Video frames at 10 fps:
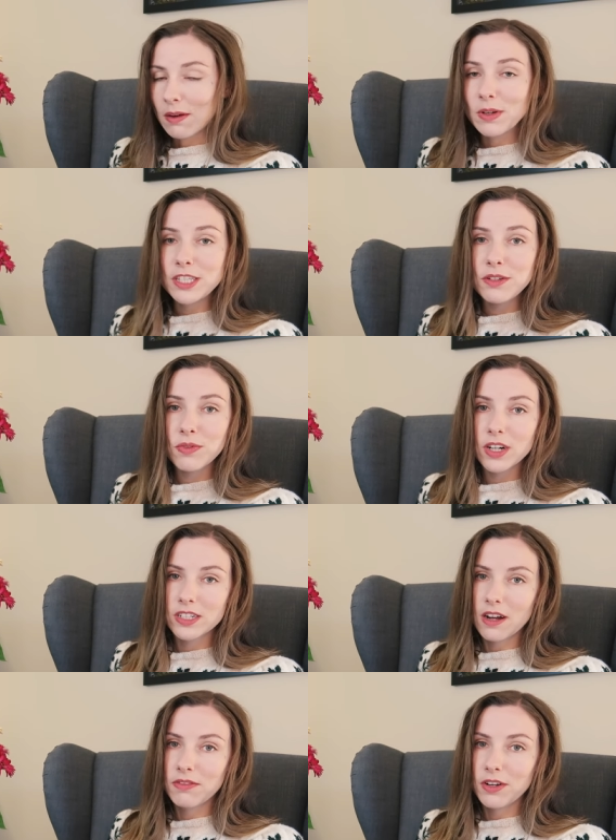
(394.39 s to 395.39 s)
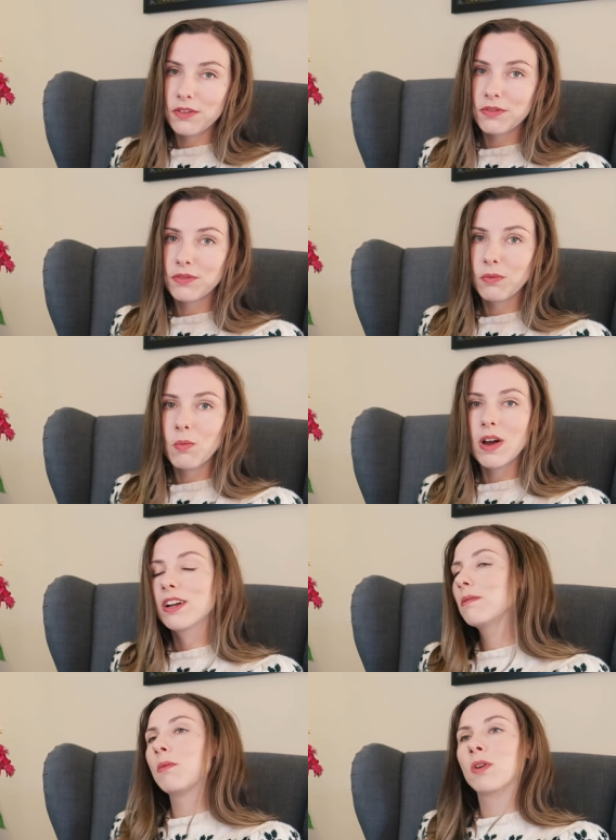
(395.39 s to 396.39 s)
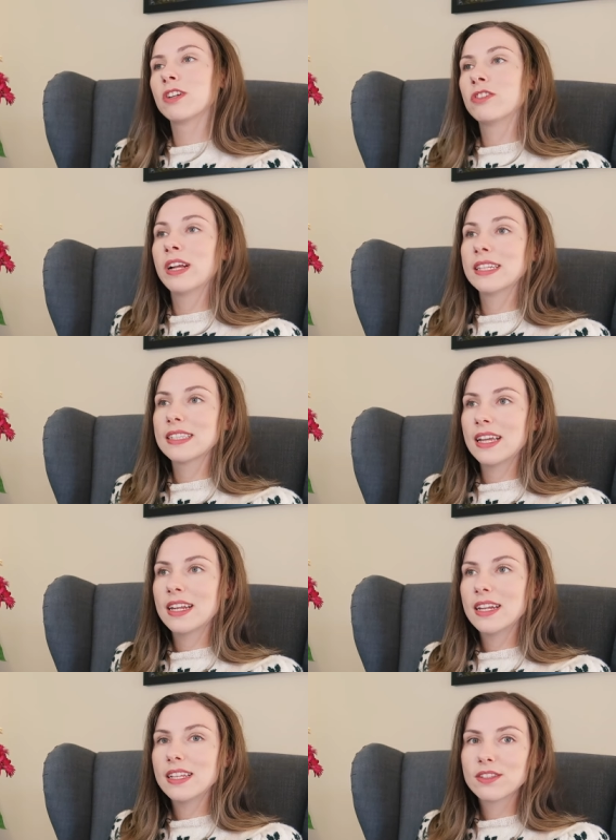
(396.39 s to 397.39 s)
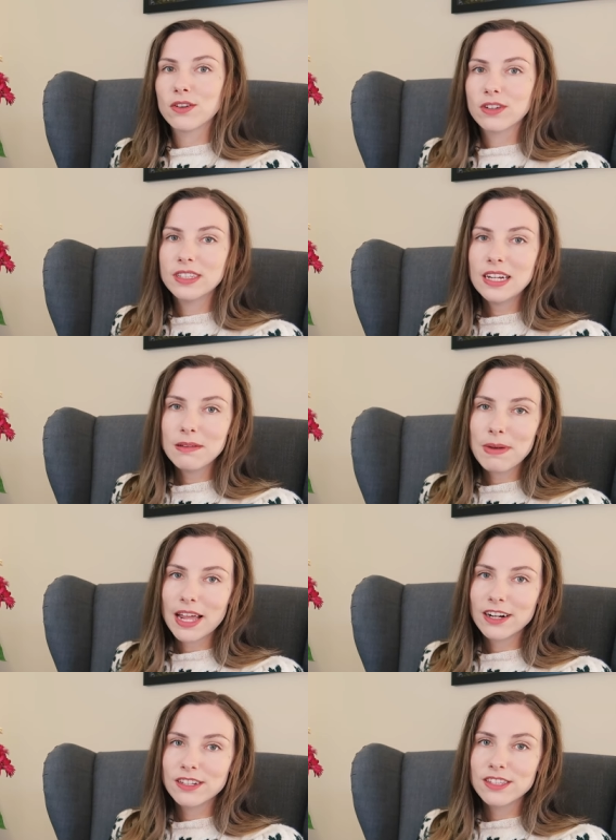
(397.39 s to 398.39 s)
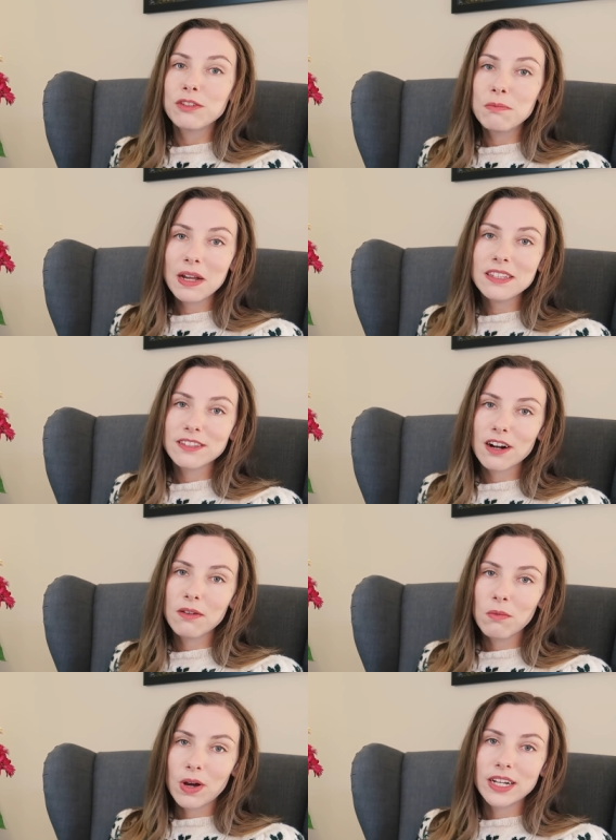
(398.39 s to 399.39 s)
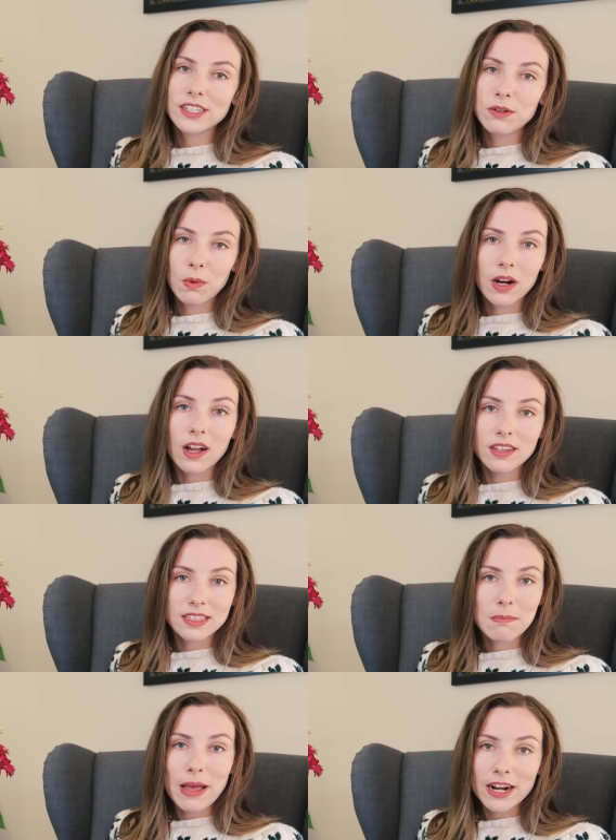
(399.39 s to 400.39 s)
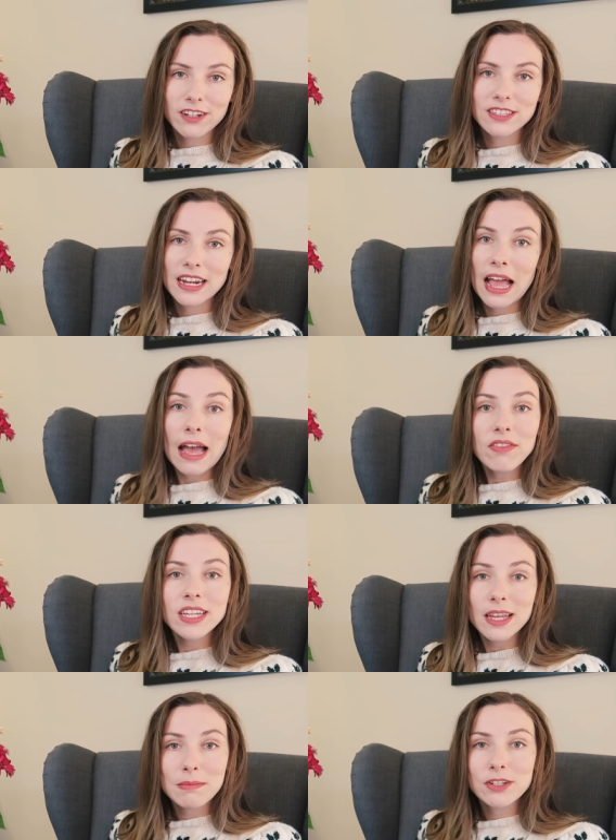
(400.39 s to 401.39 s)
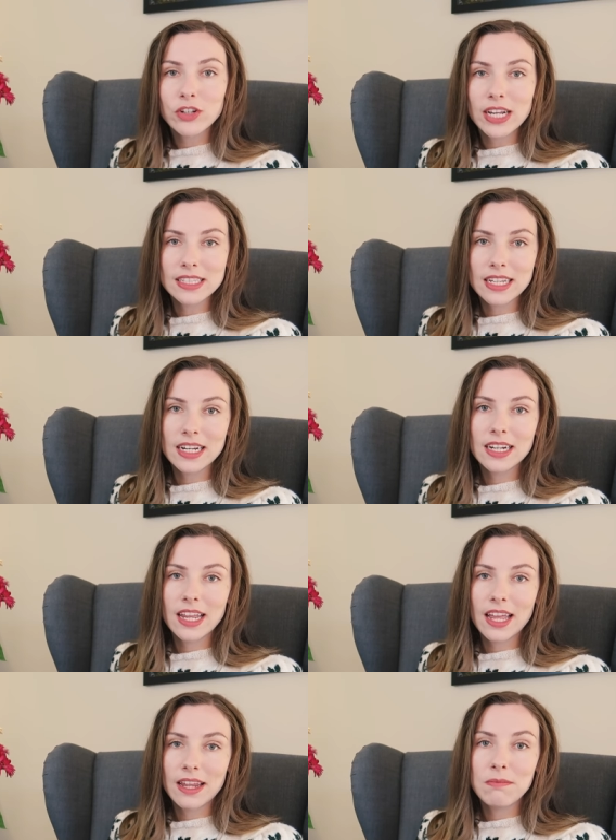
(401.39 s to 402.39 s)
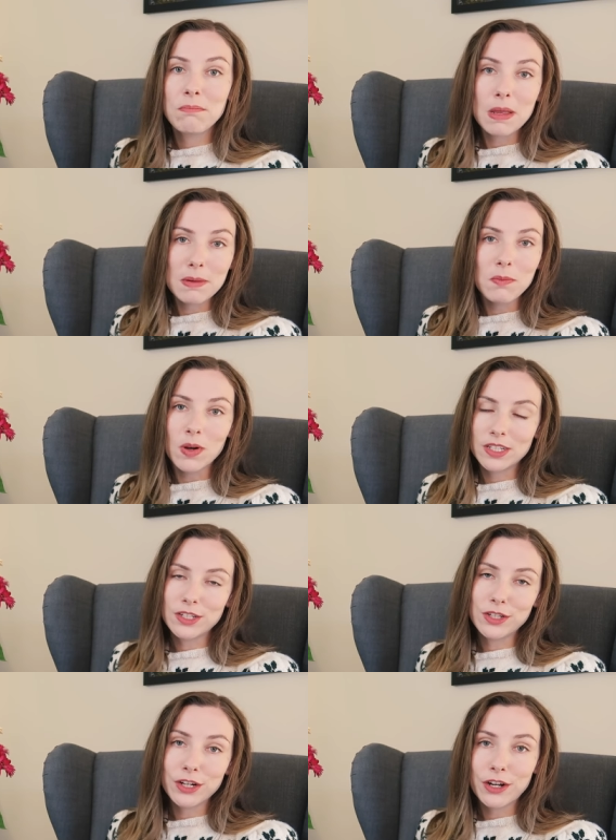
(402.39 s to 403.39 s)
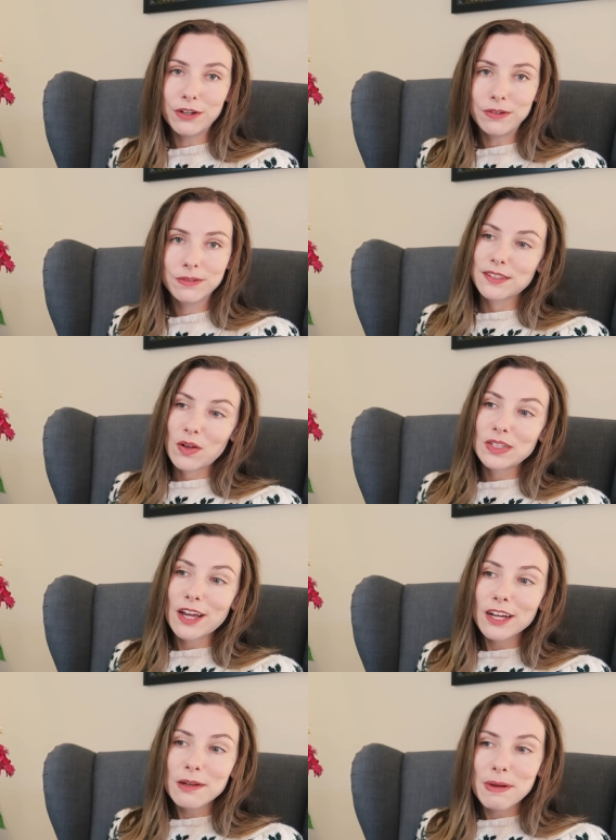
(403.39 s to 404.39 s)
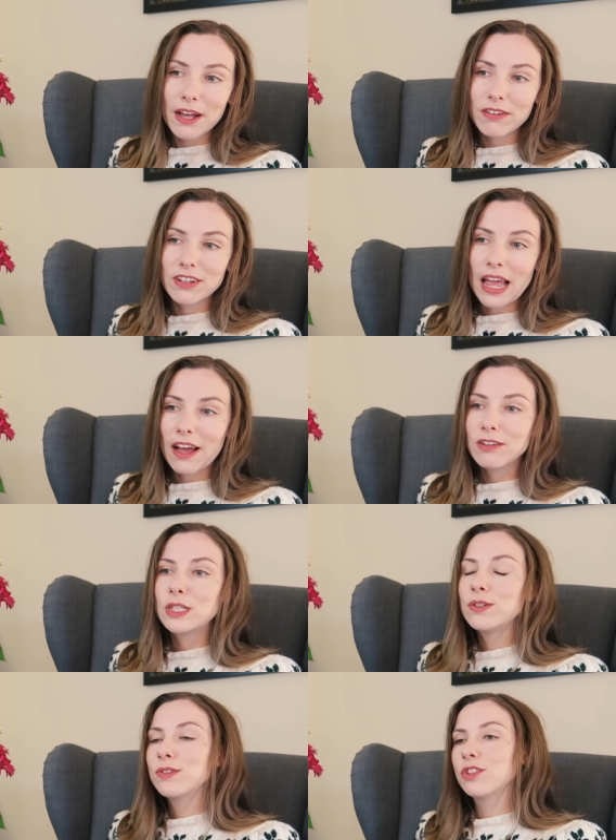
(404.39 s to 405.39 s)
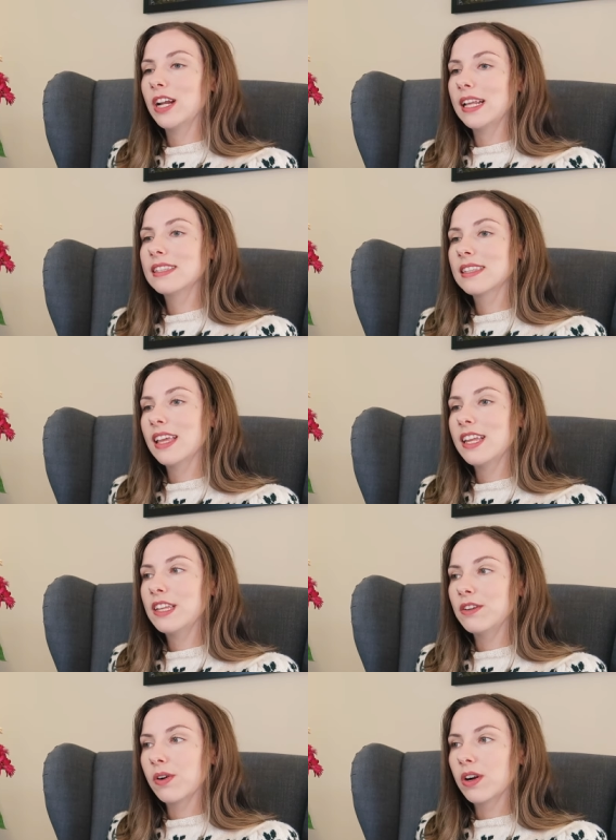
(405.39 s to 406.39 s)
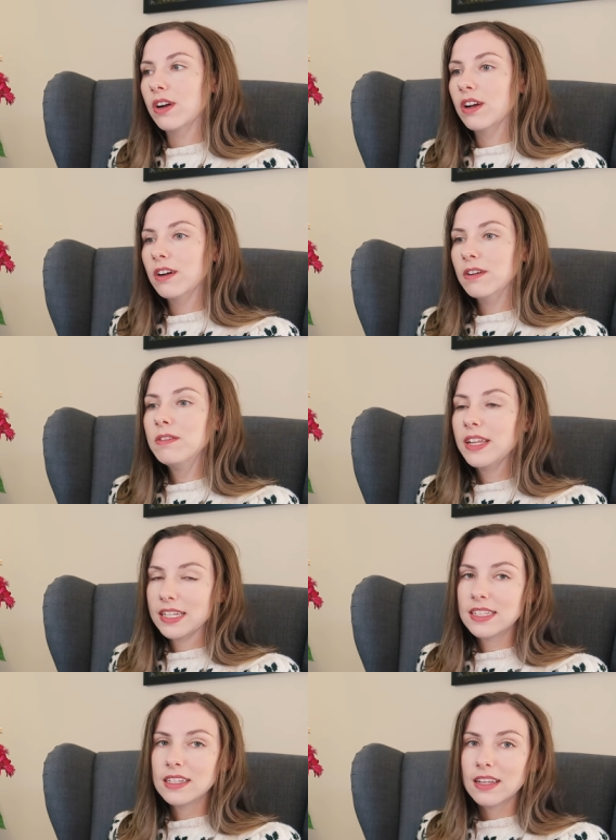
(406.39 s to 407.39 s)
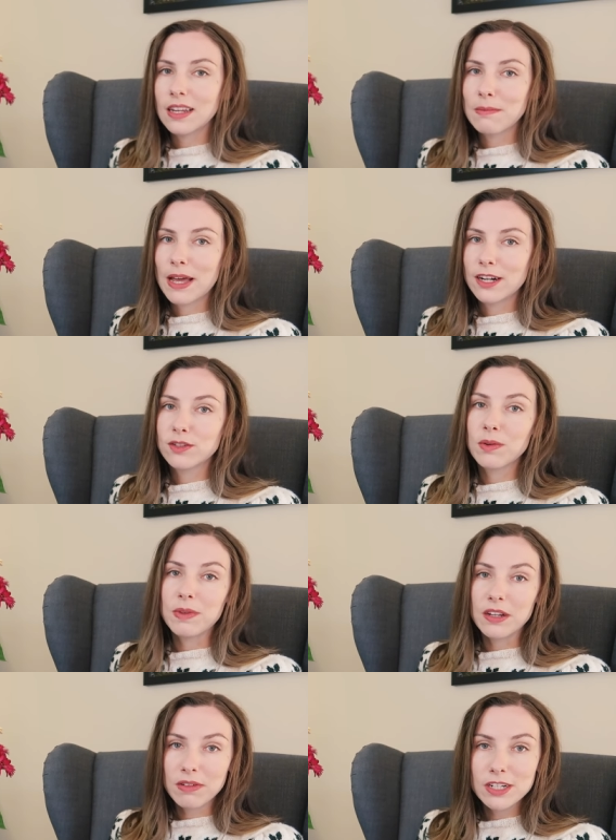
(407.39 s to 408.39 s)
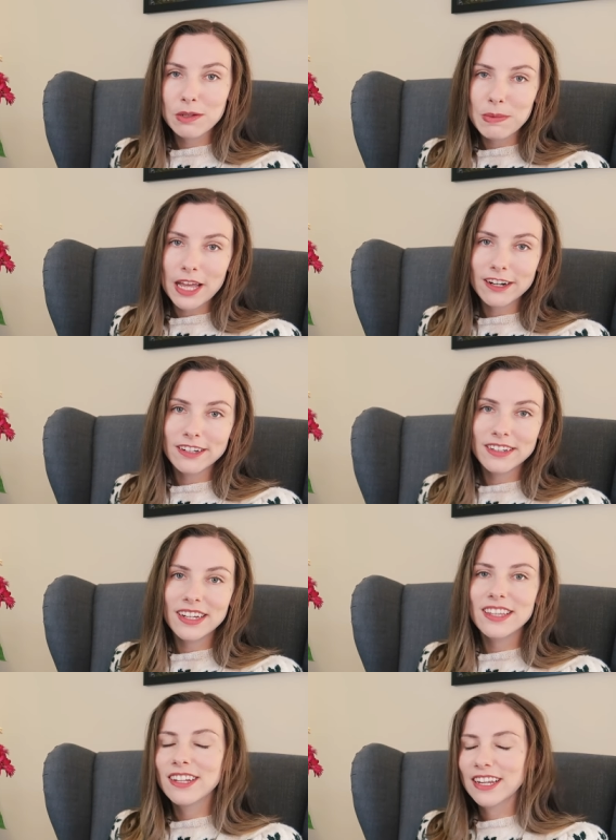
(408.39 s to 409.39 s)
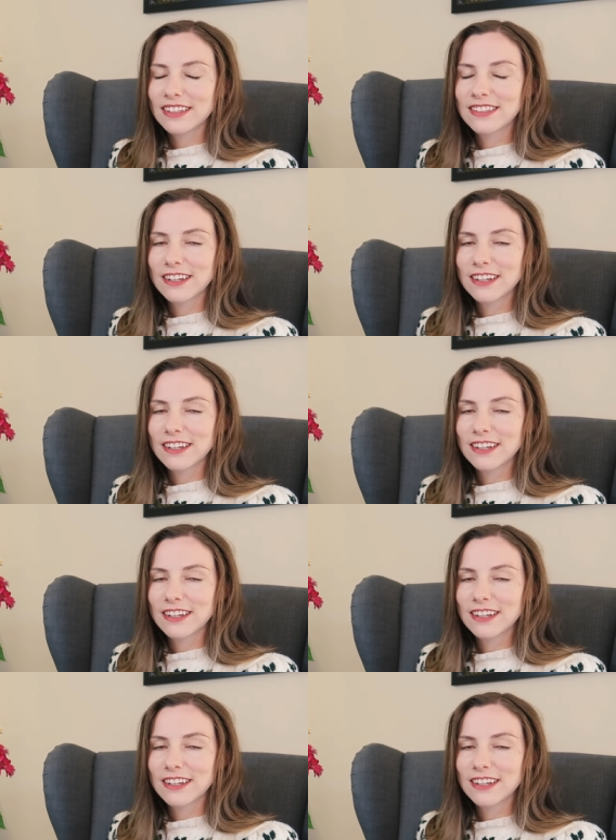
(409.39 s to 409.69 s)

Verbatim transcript: Now, once you've worked off of one or more translated historical knitting patterns, you might start wanting to work on some patterns that haven't yet been translated and maybe want to do your own. So I'll talk about how to translate your own antique knitting patterns from the original pattern in the next